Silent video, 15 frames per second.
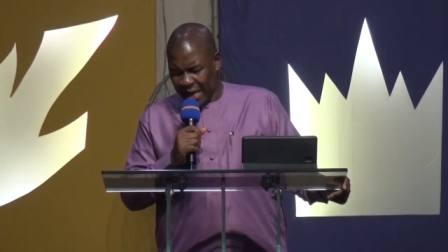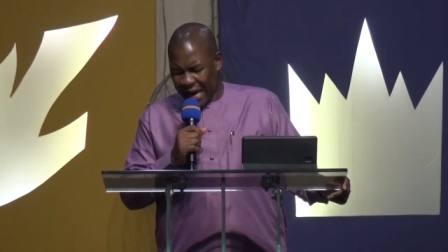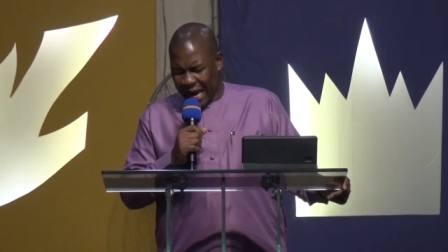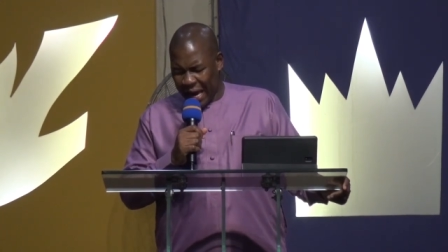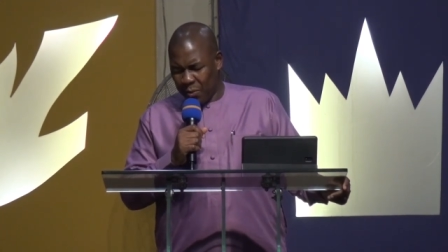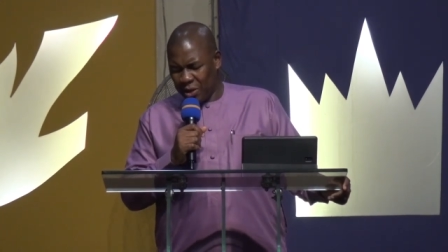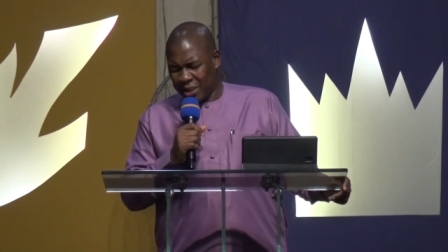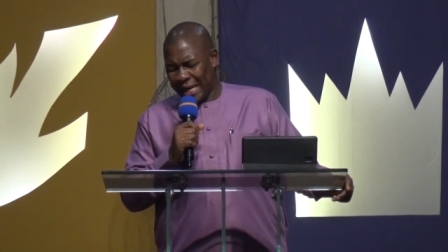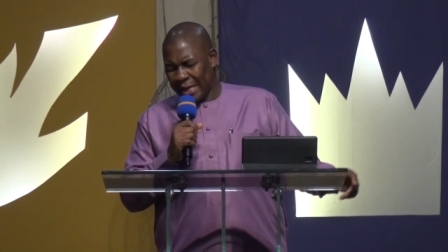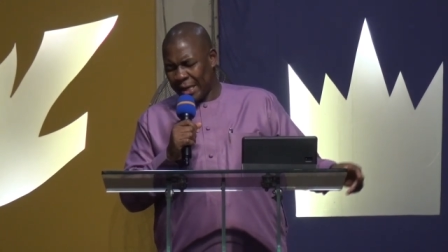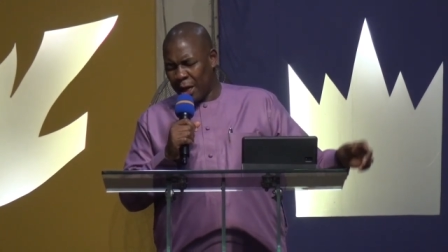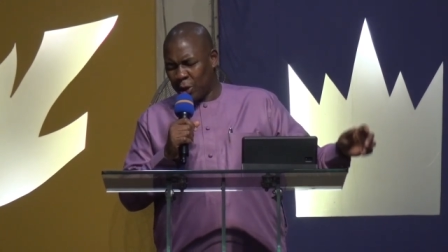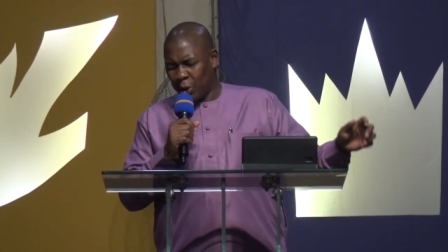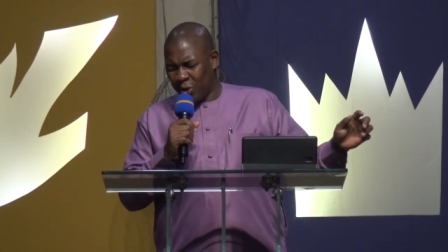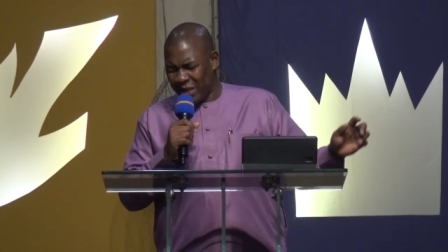And we shall
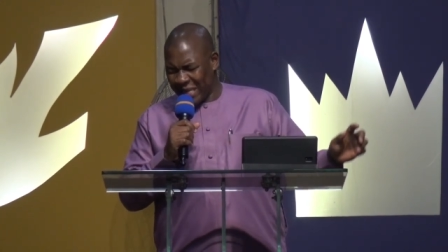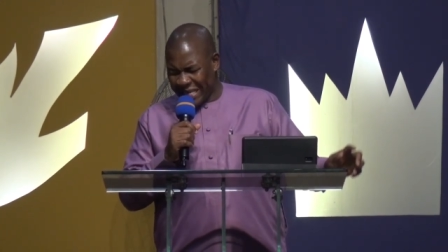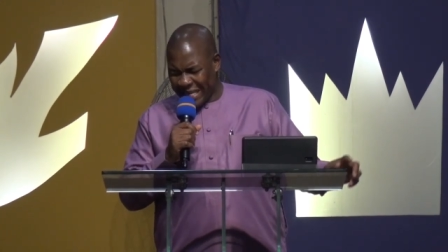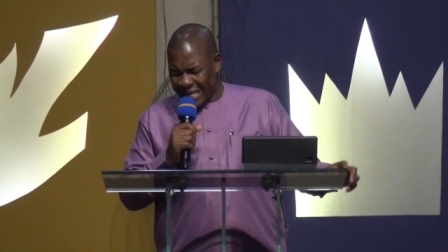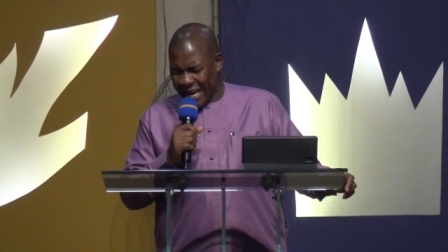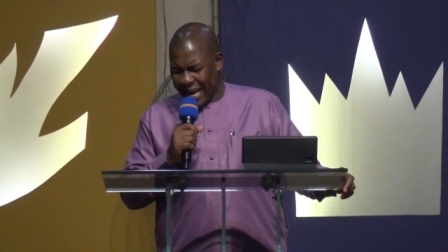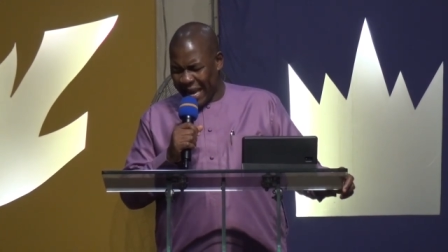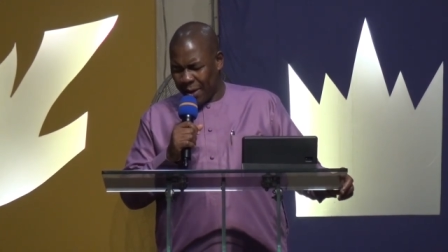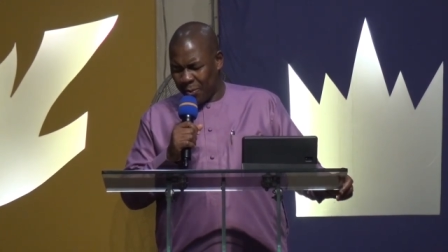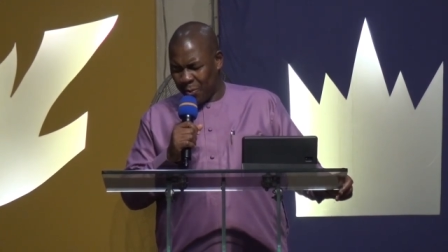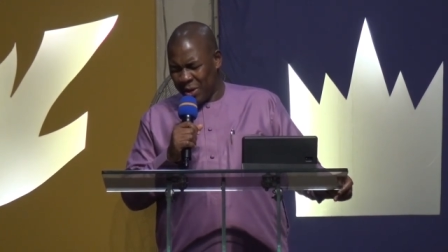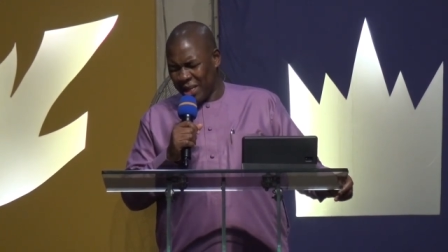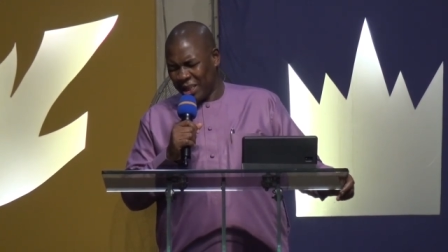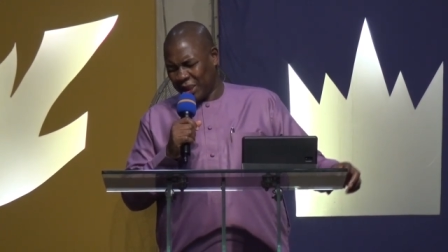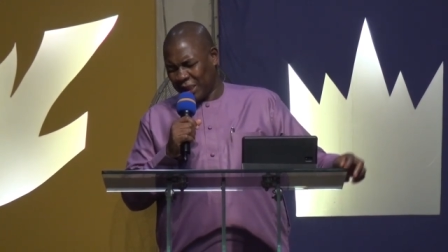not only hear,
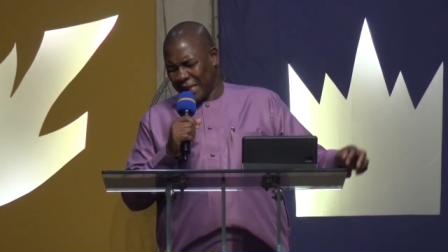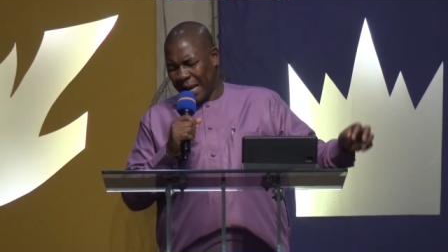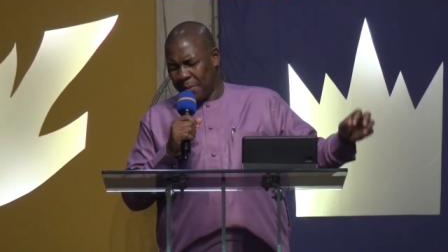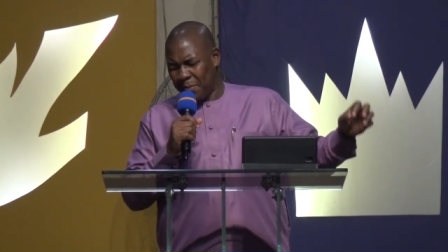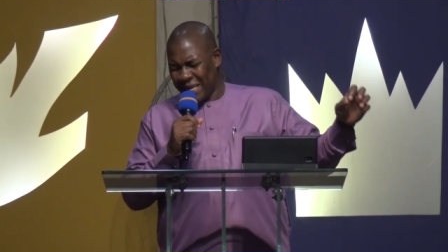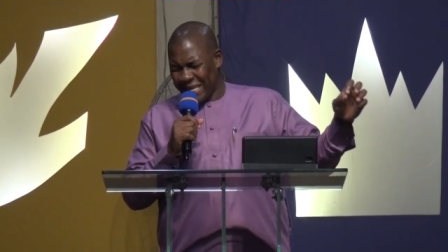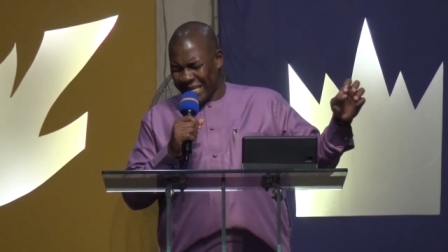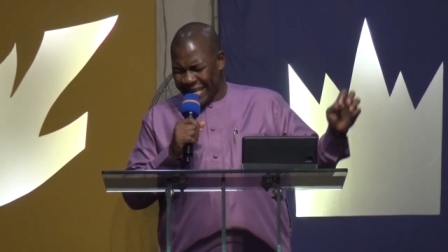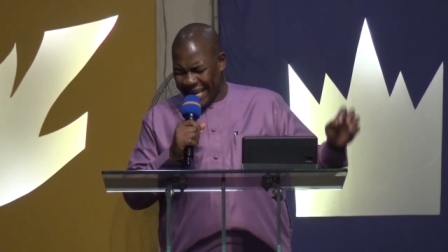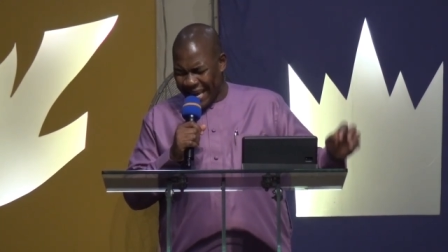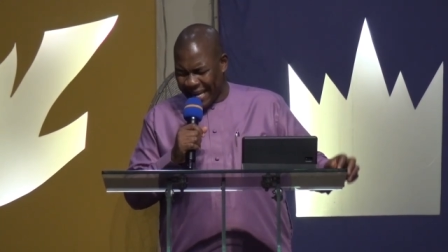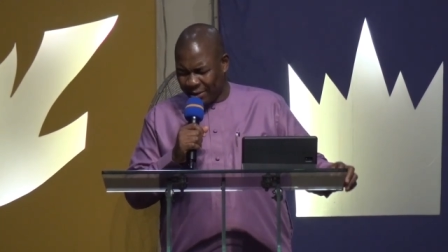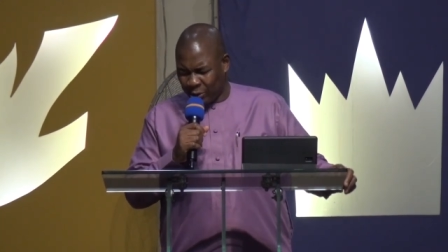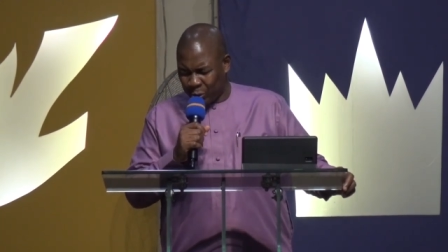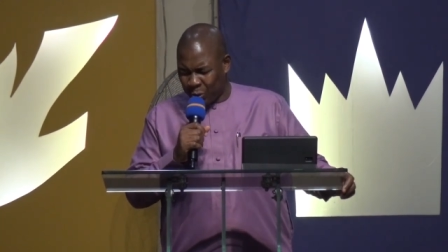we shall be
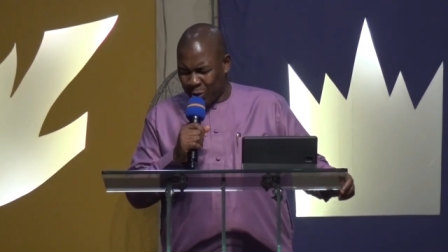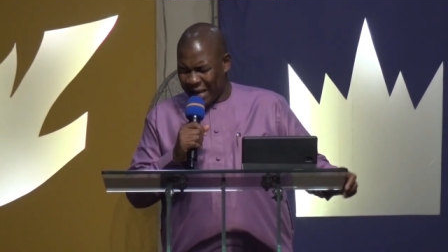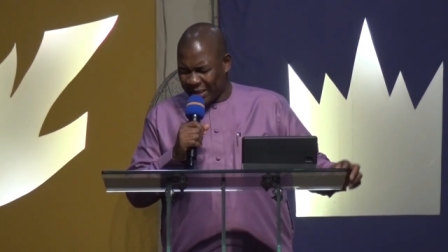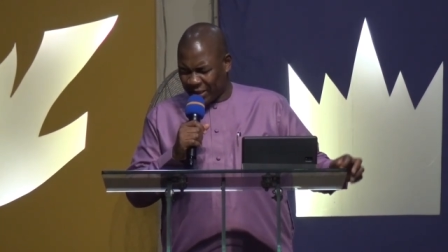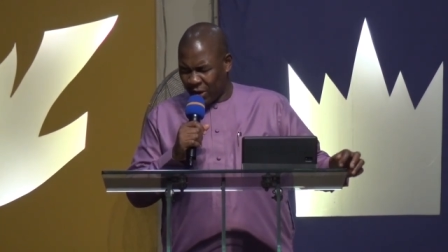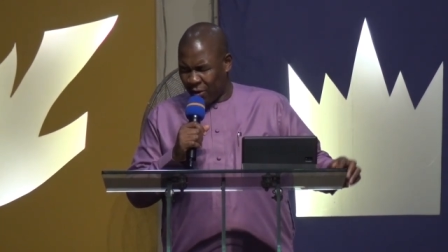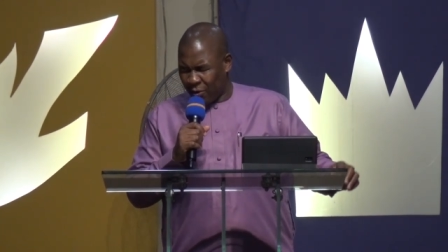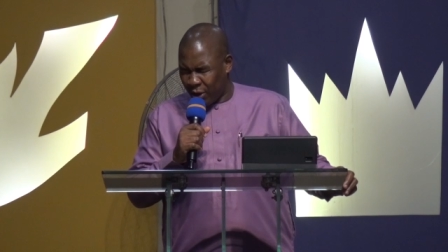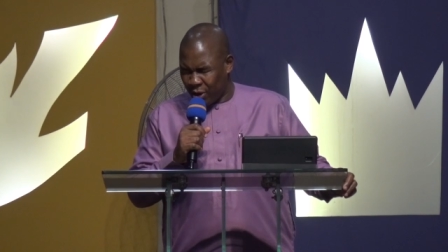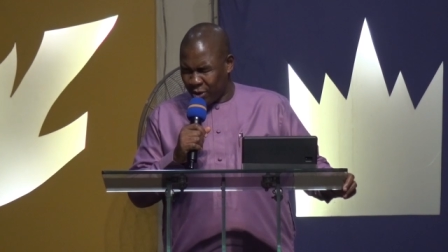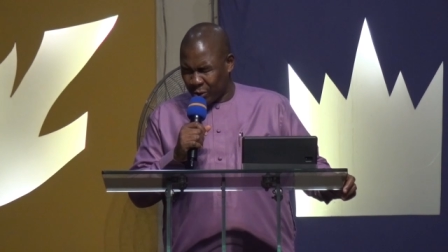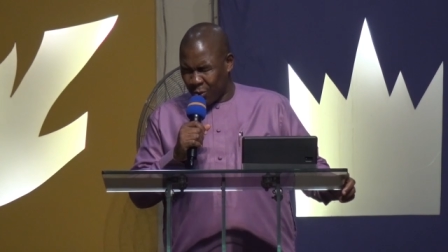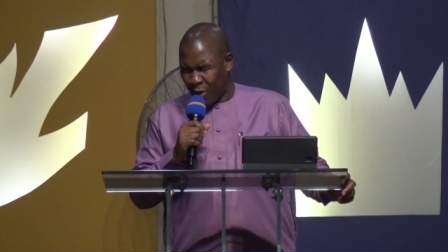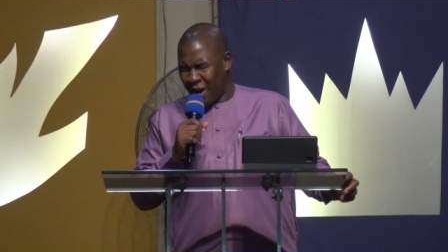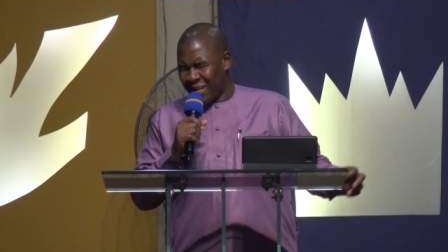here doers of
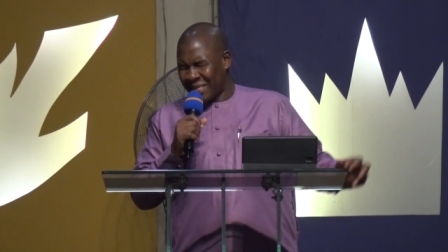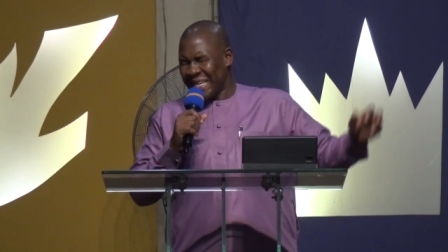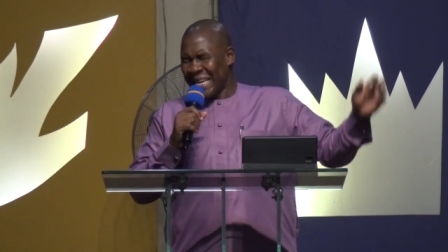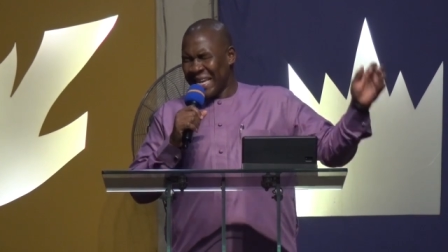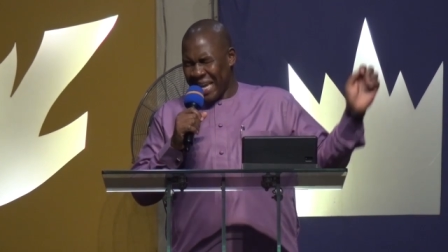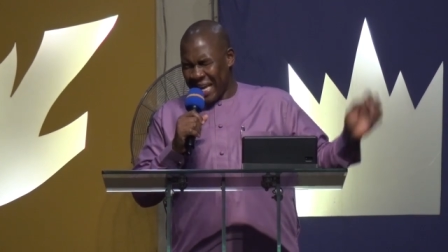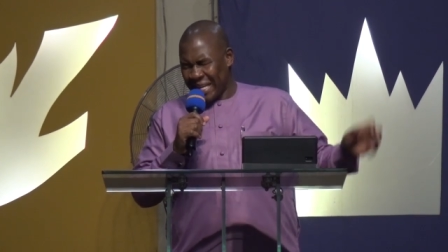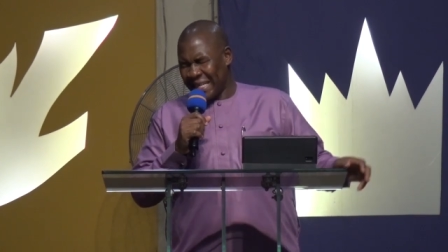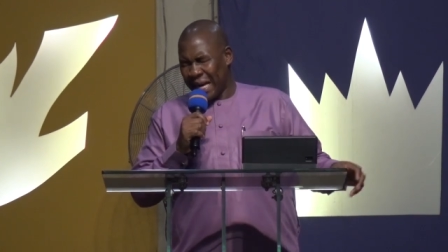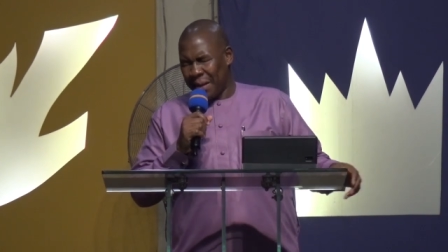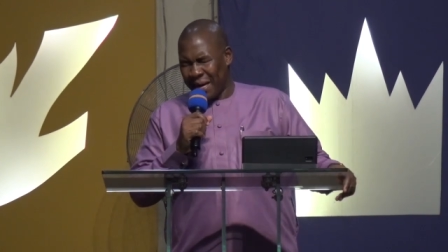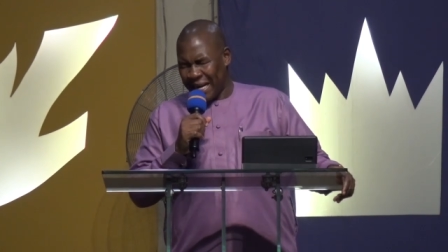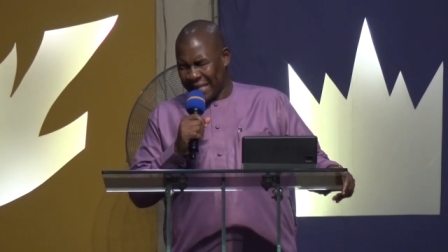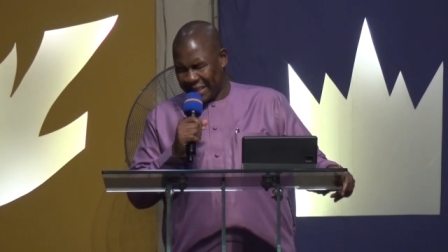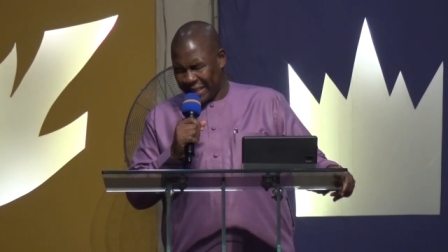those words in the
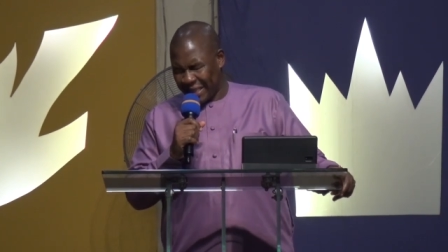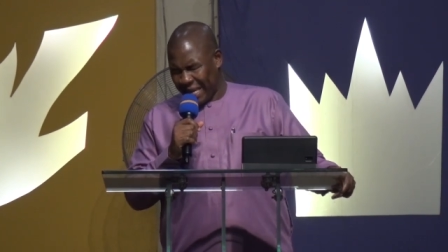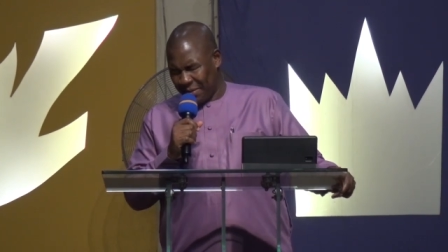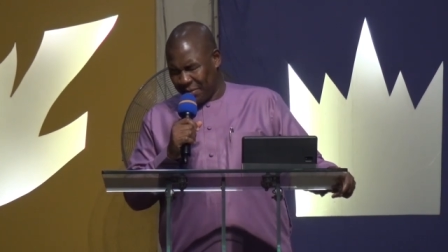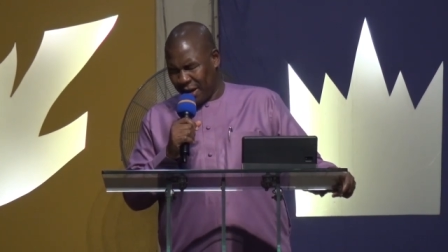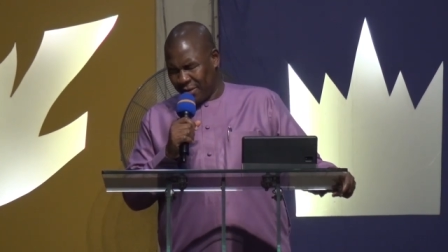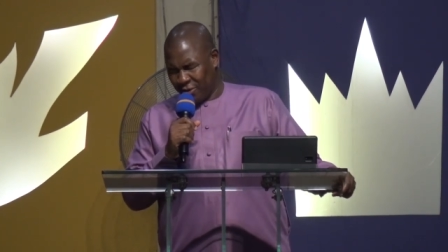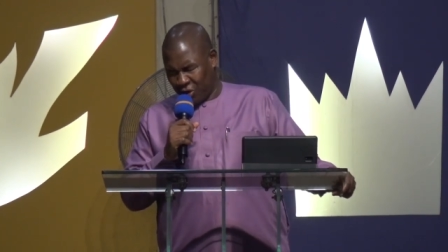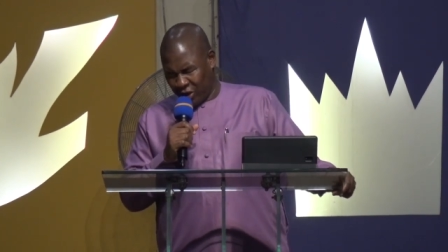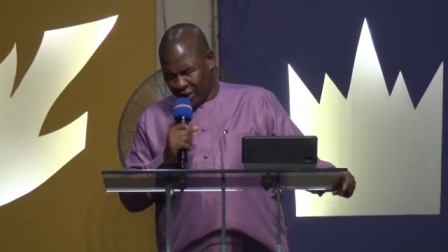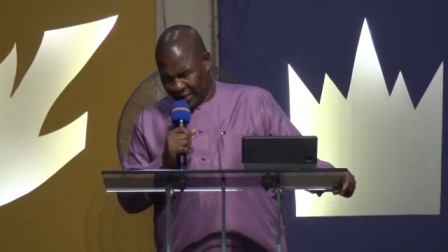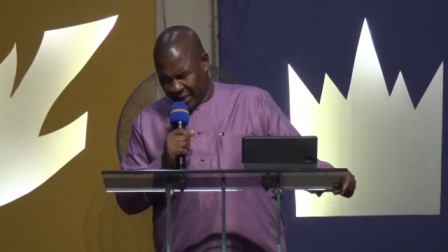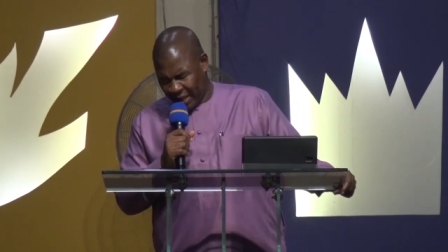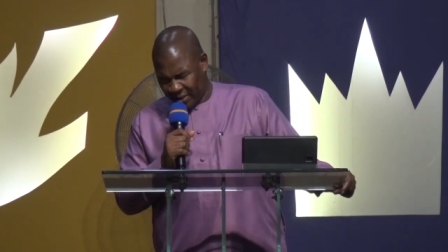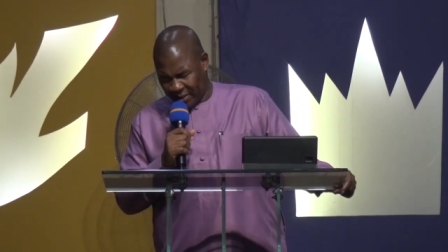mighty name of
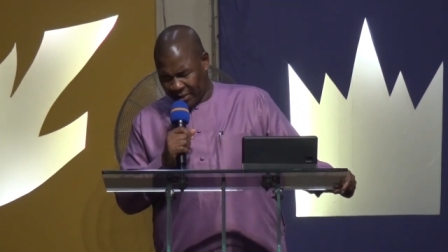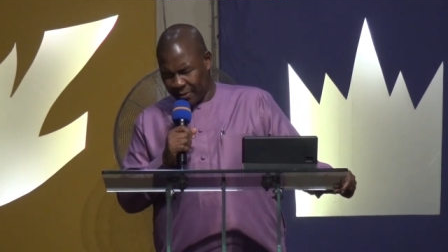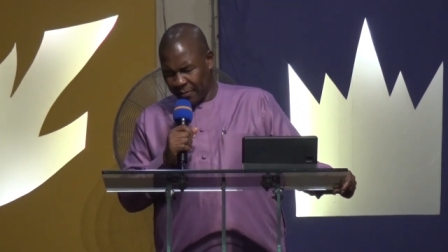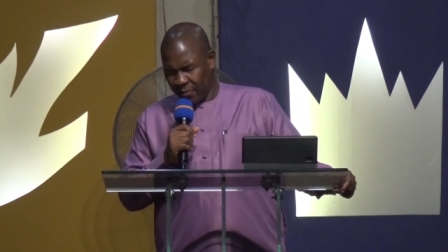Jesus